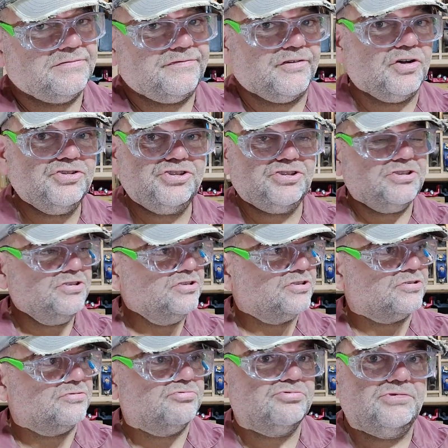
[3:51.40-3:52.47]

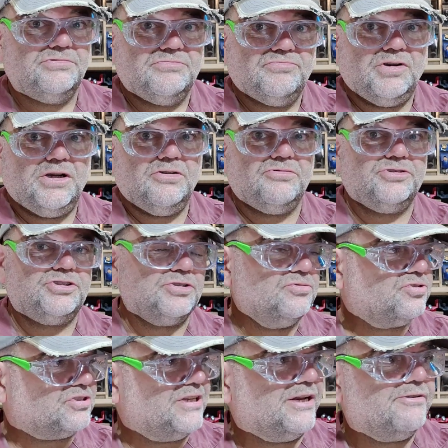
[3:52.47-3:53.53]
Foster's, uh, well,
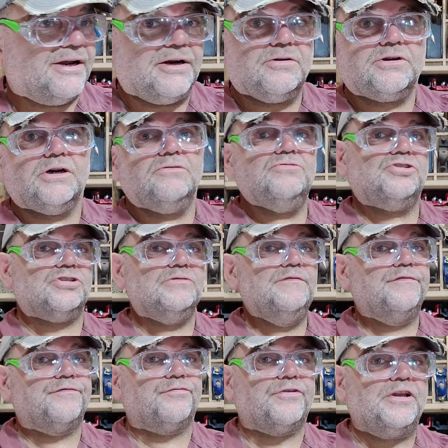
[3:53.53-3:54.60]
reduced their alcohol to
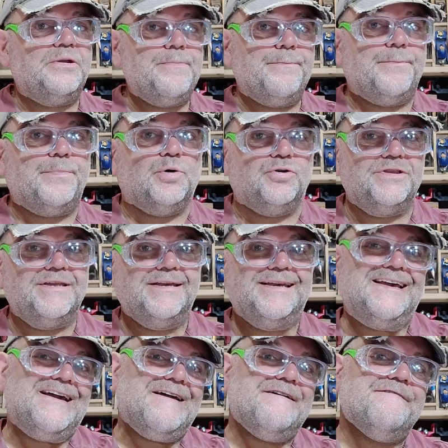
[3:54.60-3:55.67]
3.4,
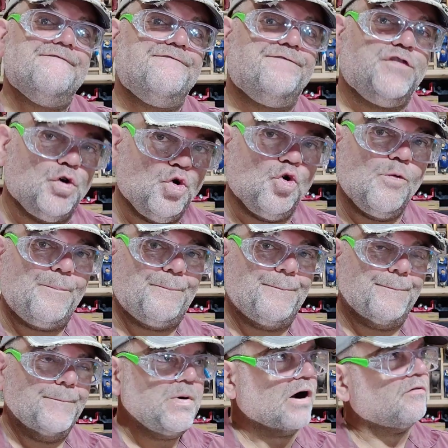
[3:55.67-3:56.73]

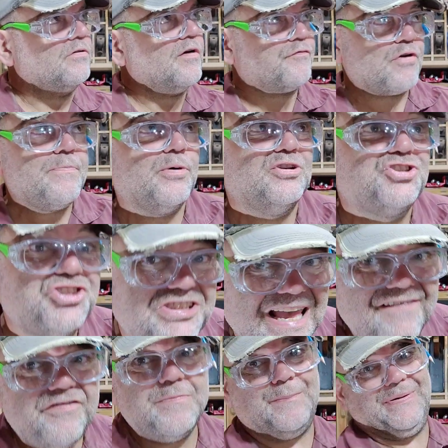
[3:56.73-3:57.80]
well, no,
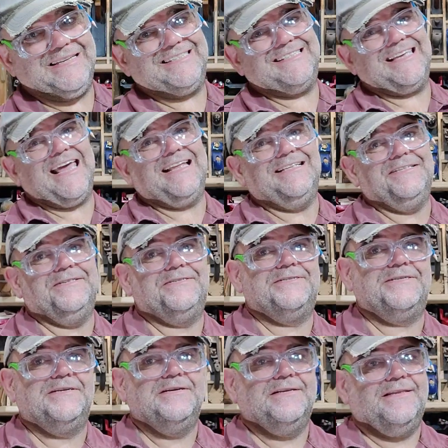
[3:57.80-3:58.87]
3.7%.
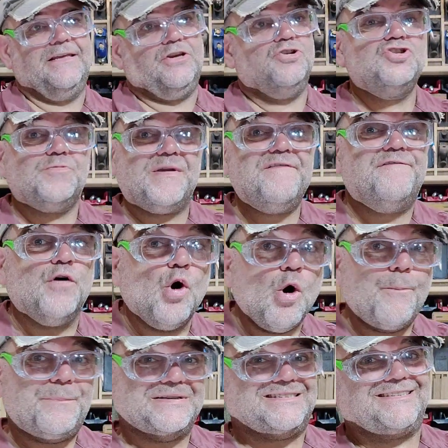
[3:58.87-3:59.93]
It used to be
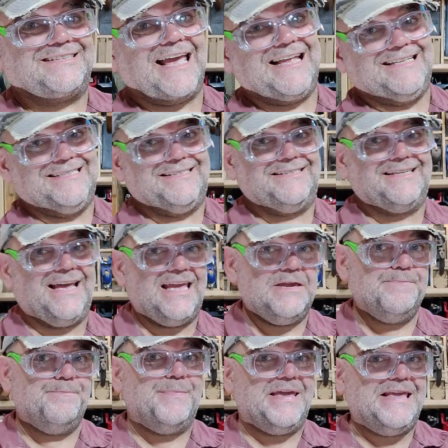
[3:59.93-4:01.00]
4%
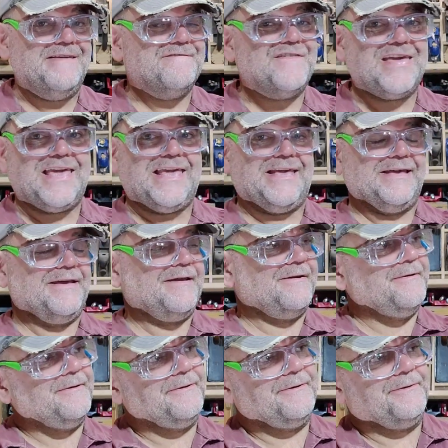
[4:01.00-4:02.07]
ABV.
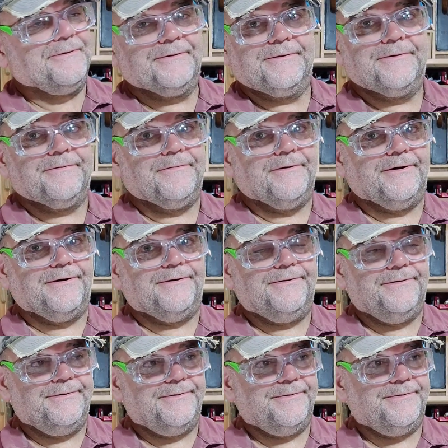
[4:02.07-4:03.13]

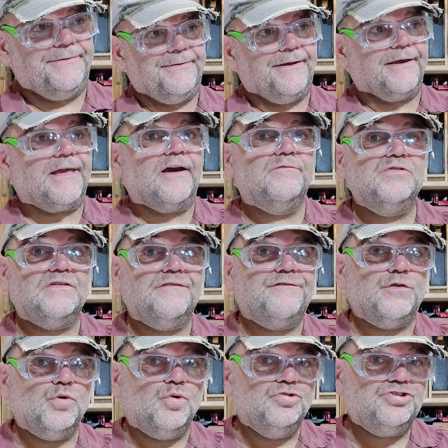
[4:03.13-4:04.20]
Well, a government
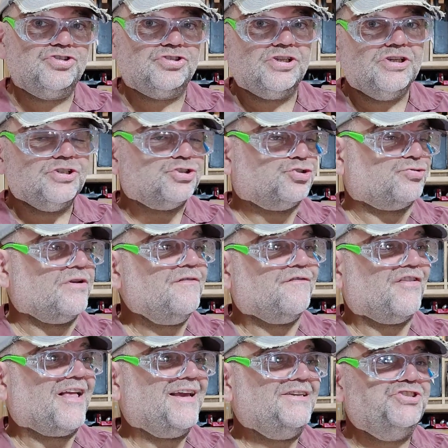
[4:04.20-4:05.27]
enforced
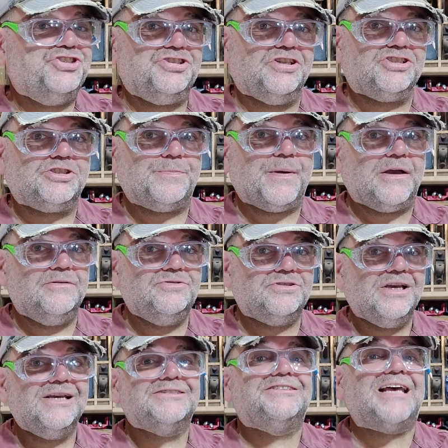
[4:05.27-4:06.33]
shrinkflation, I
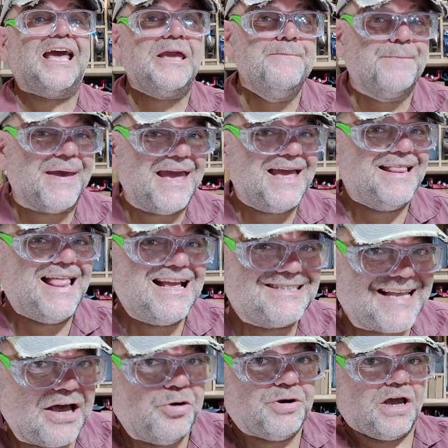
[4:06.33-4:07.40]
suppose. Same beer,
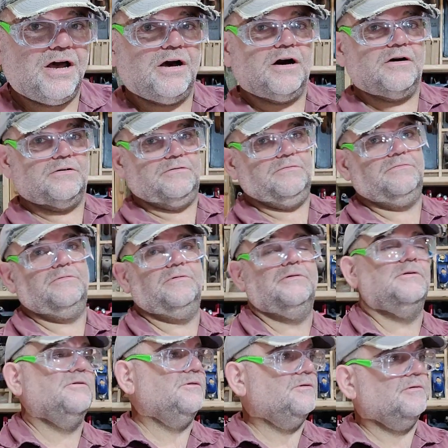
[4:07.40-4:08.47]
less alcohol.
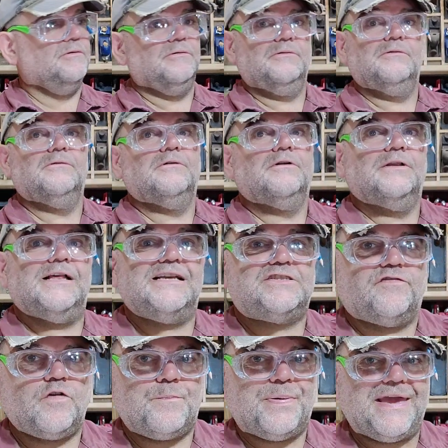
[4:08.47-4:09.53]

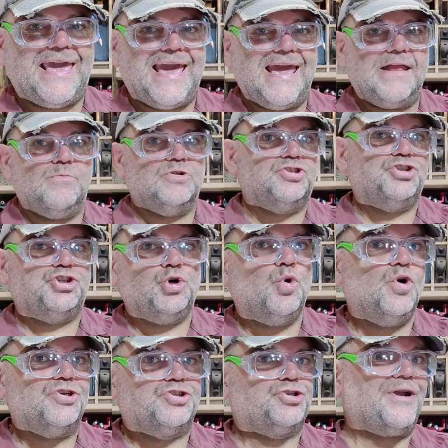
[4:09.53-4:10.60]
Less of a PN with
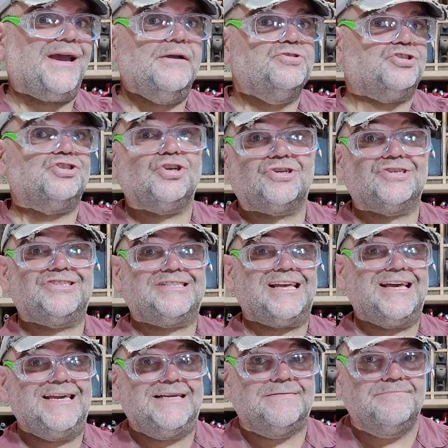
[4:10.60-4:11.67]
shorter trousers, you could
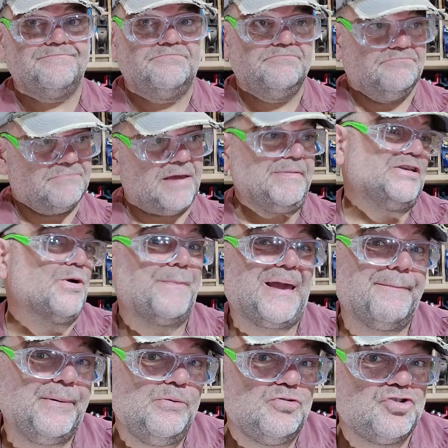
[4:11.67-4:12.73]
say, and maybe he's got
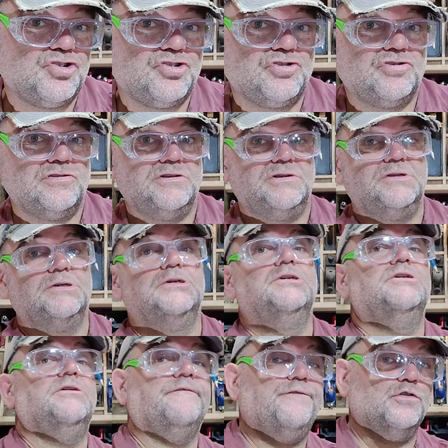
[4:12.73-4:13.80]
bigger boots.
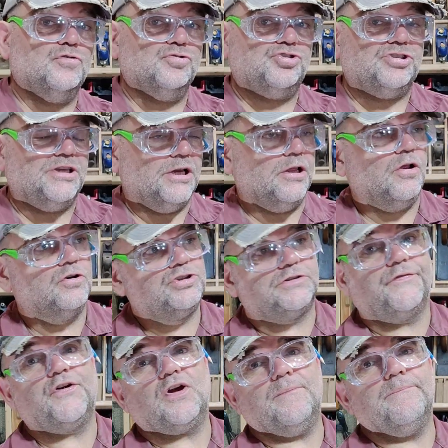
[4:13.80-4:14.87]
Unfortunately, a
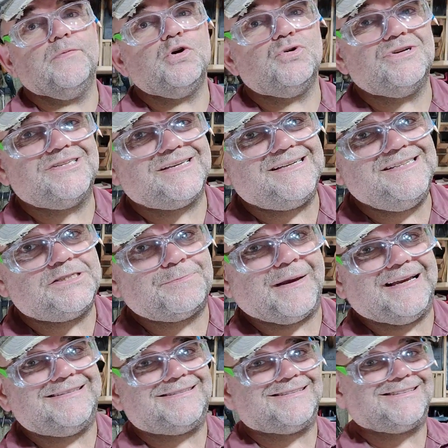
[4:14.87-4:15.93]
loss of community
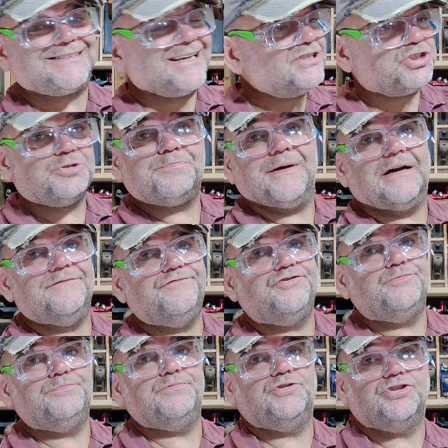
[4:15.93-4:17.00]
spaces such as
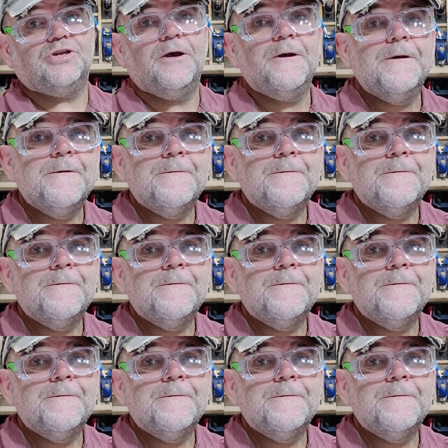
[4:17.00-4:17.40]
pubs.